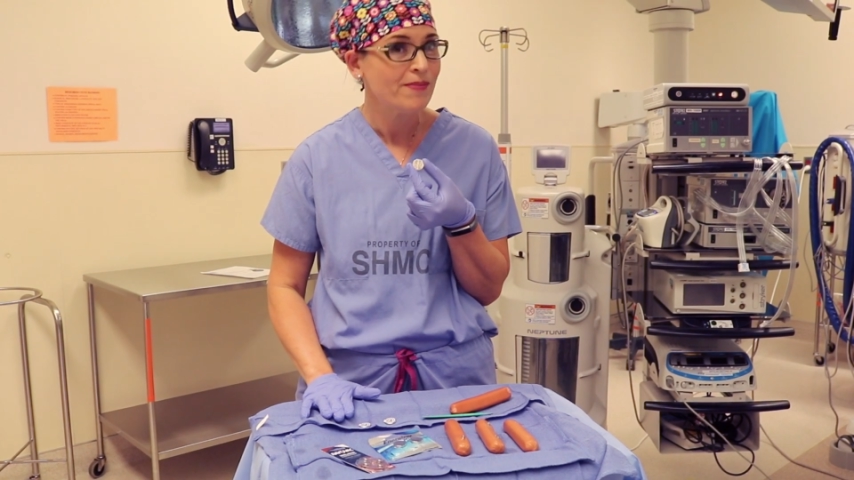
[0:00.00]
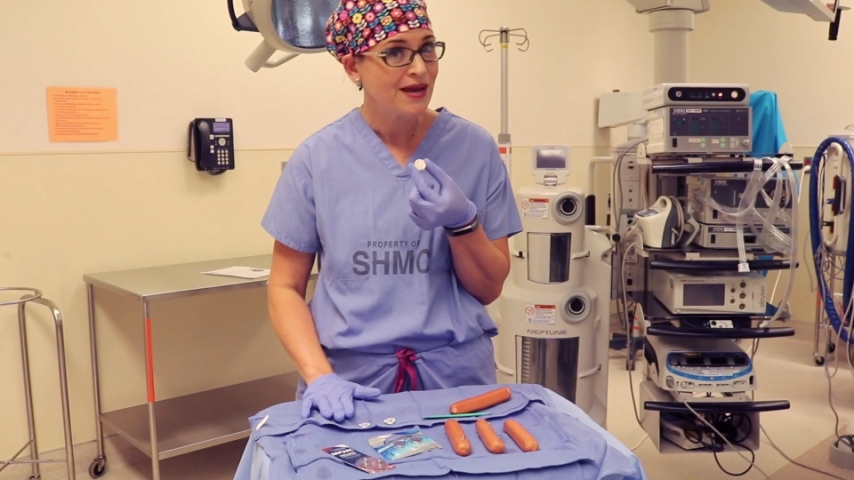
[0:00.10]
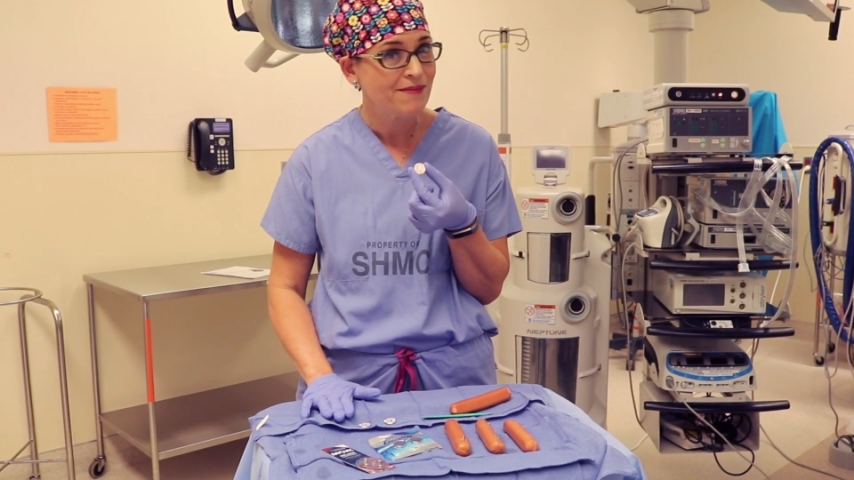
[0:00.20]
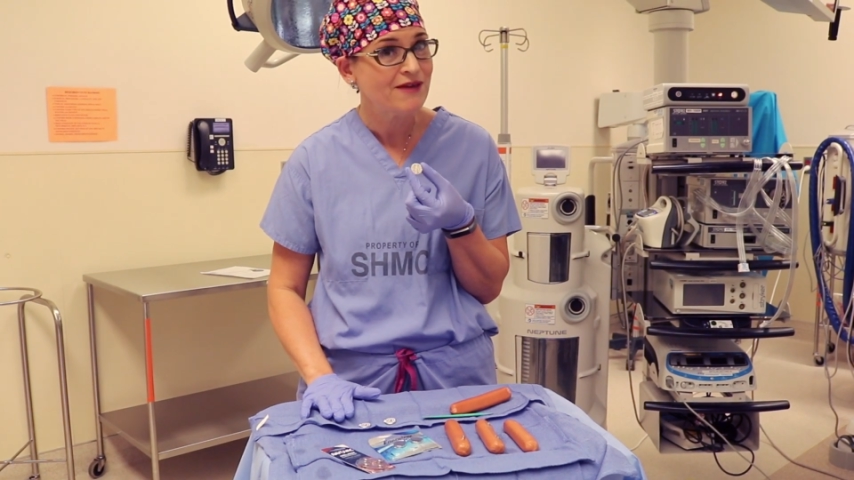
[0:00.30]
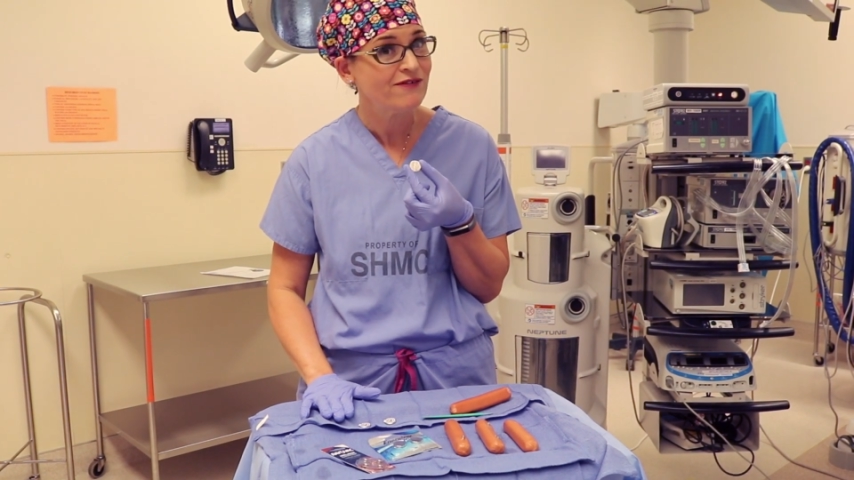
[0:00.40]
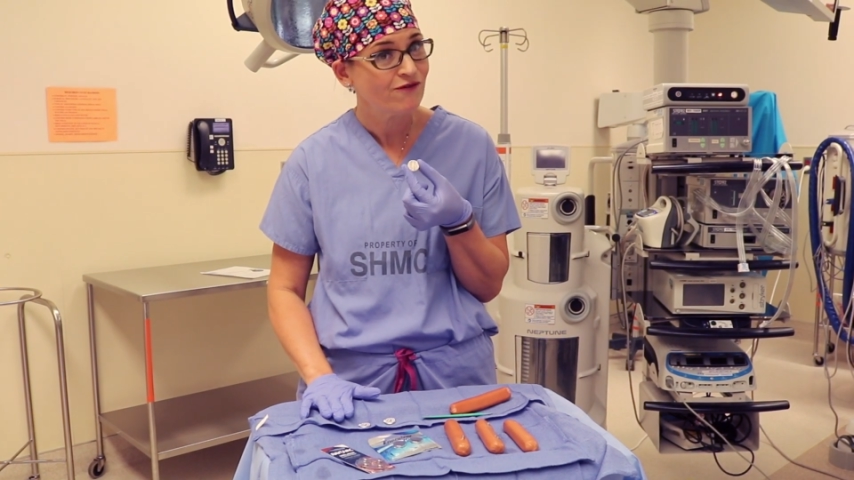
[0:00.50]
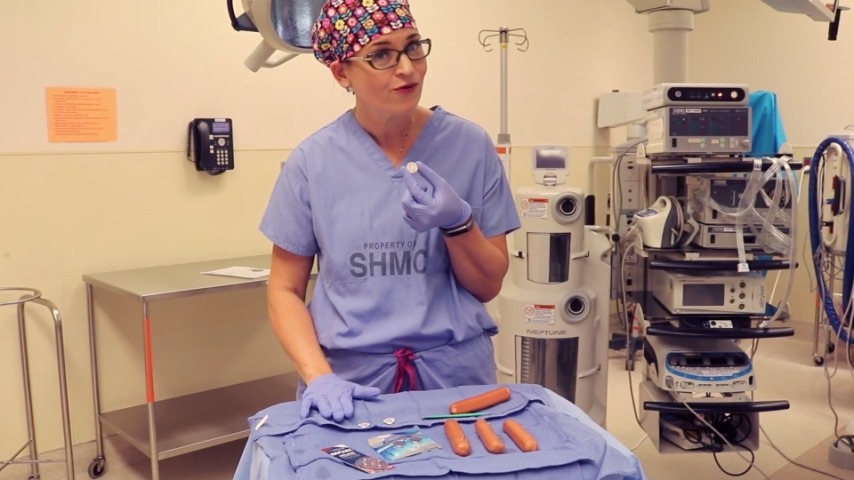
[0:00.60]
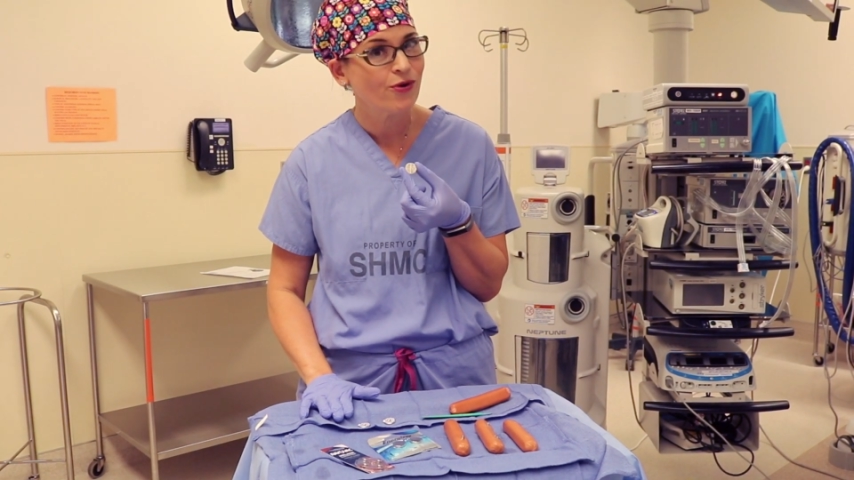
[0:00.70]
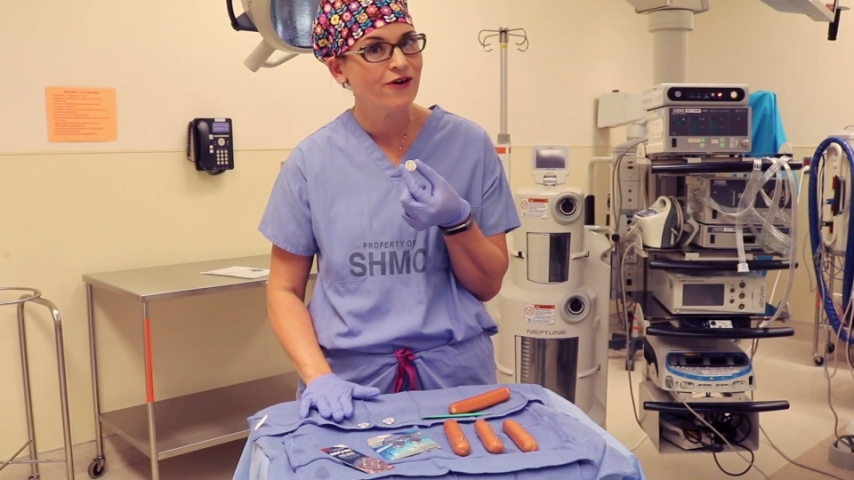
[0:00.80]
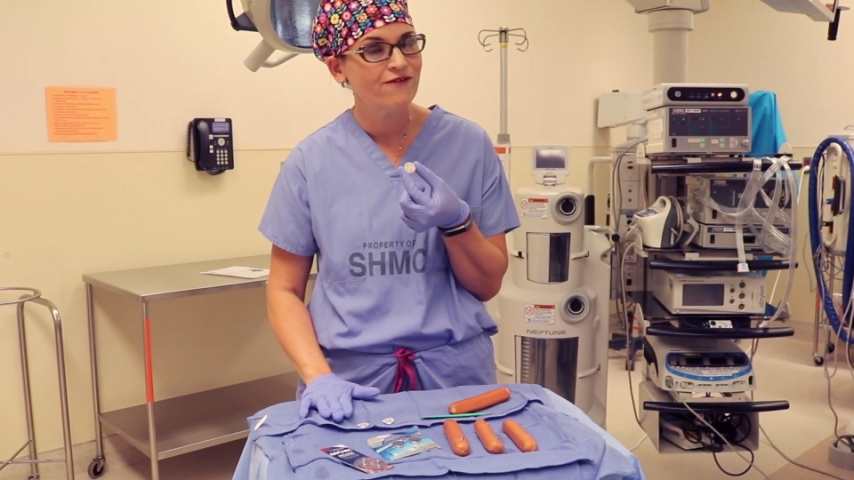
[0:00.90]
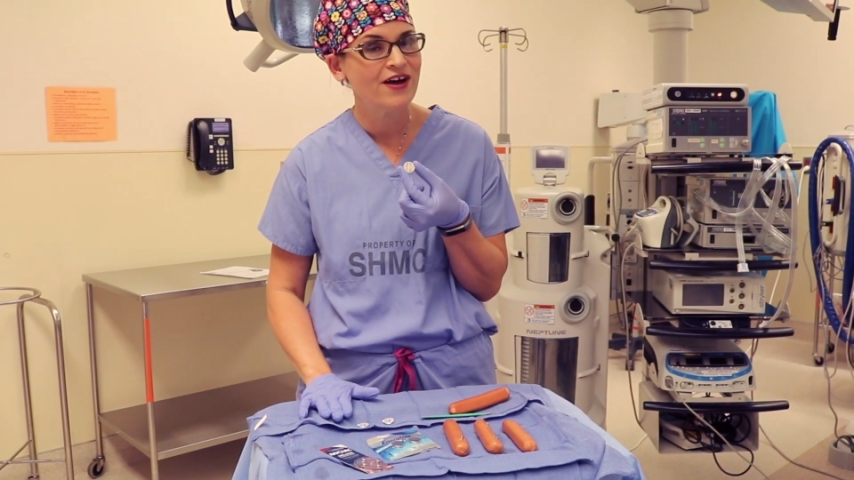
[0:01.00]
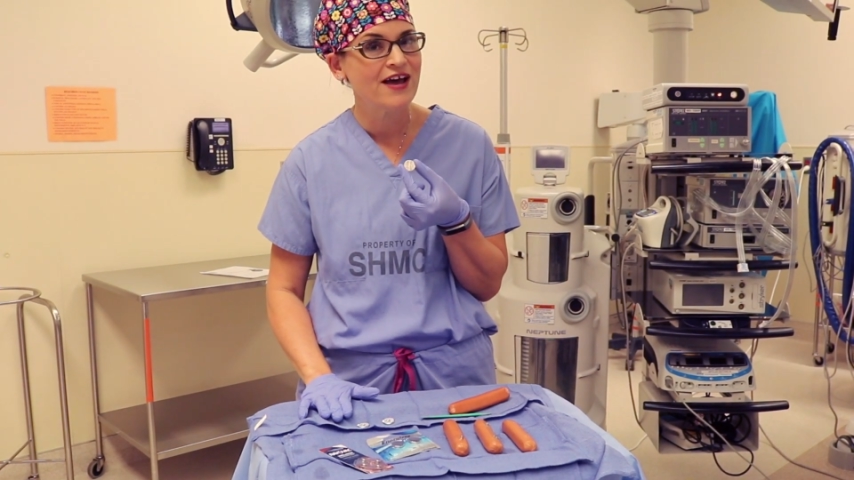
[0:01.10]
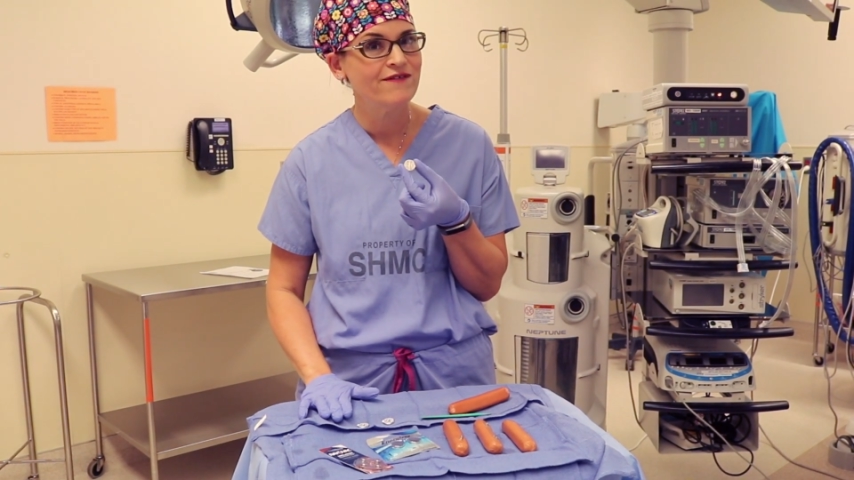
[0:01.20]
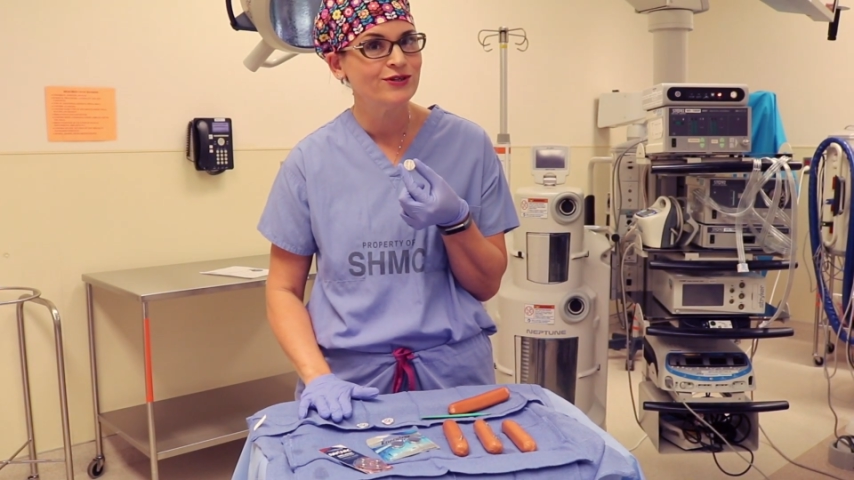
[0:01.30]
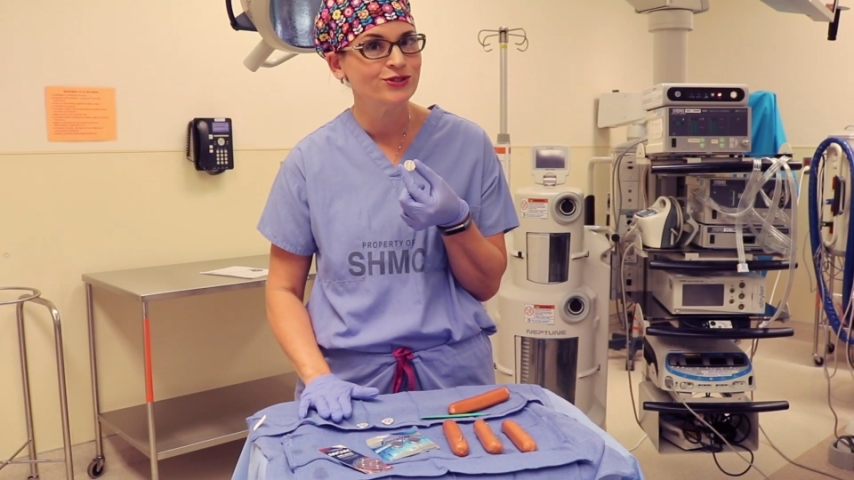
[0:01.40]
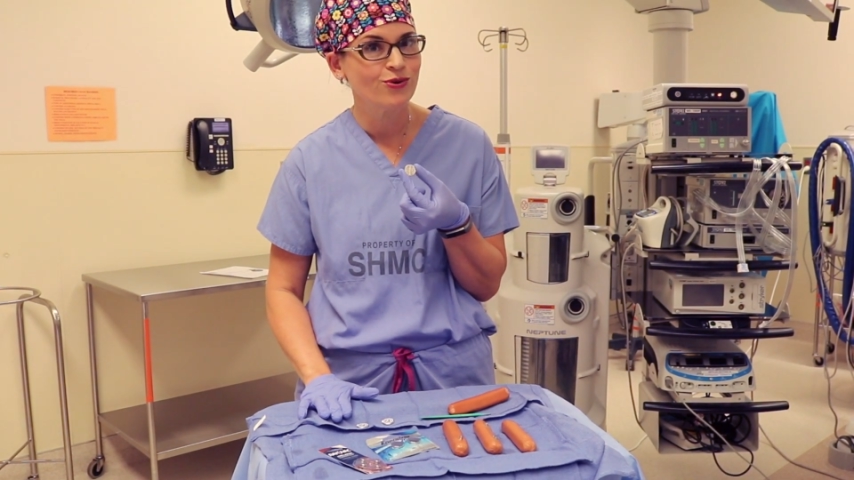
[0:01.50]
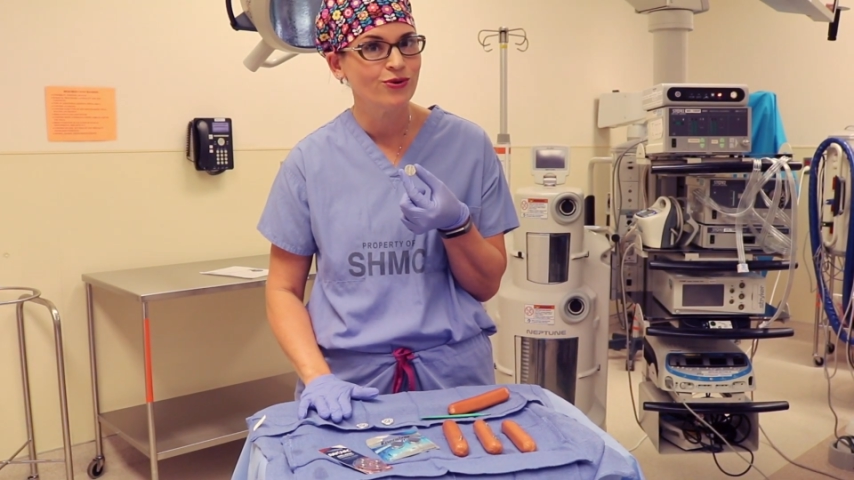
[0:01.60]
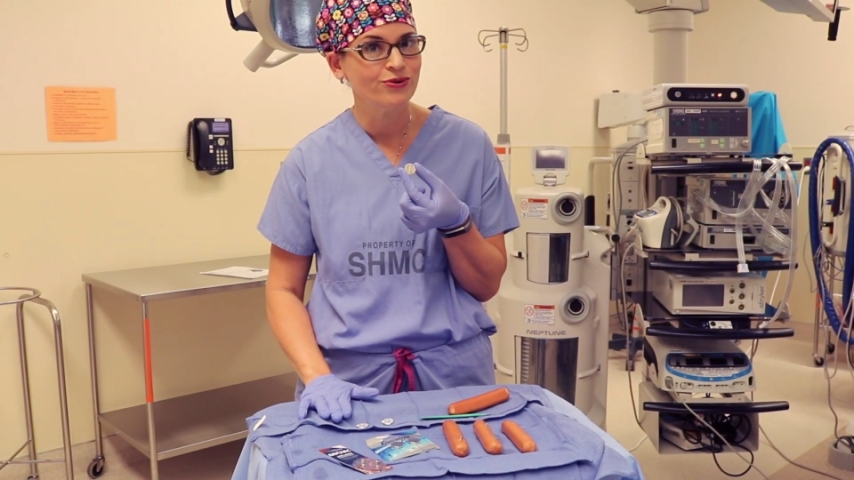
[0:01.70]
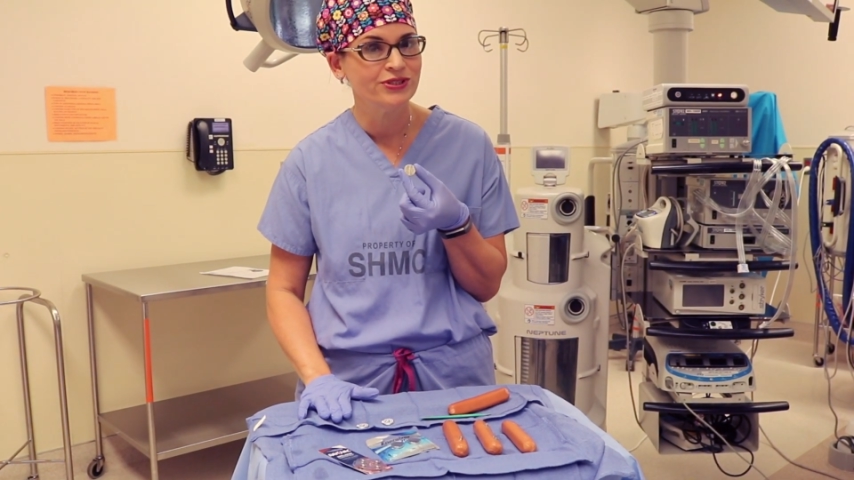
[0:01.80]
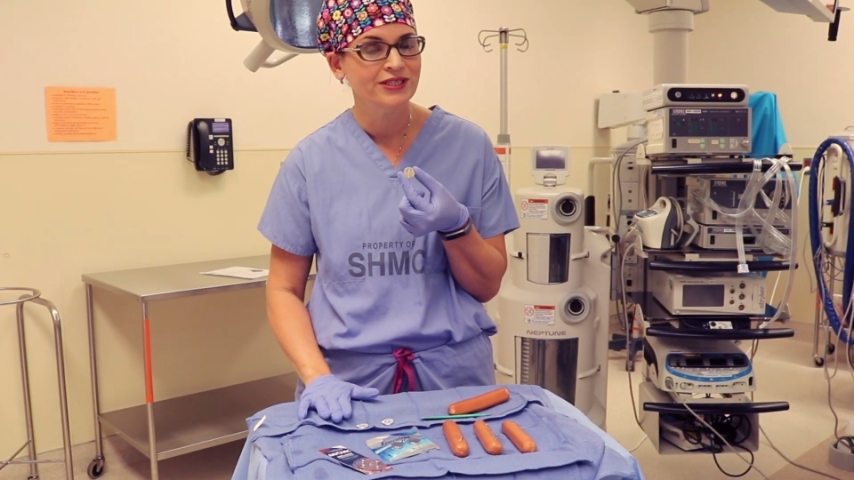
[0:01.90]
maybe even 4 or 5 years
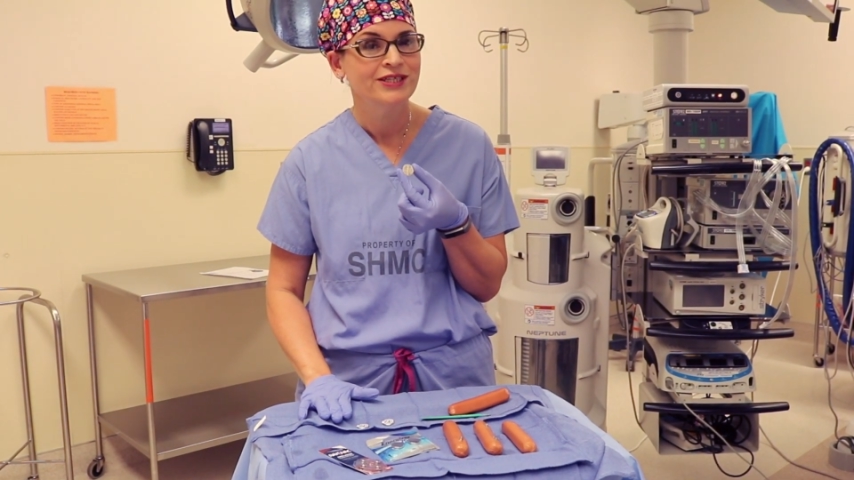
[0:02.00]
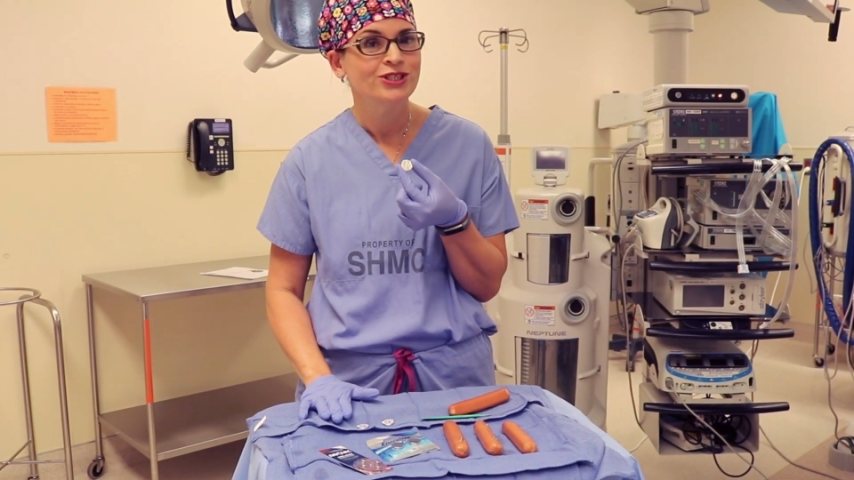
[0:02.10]
old,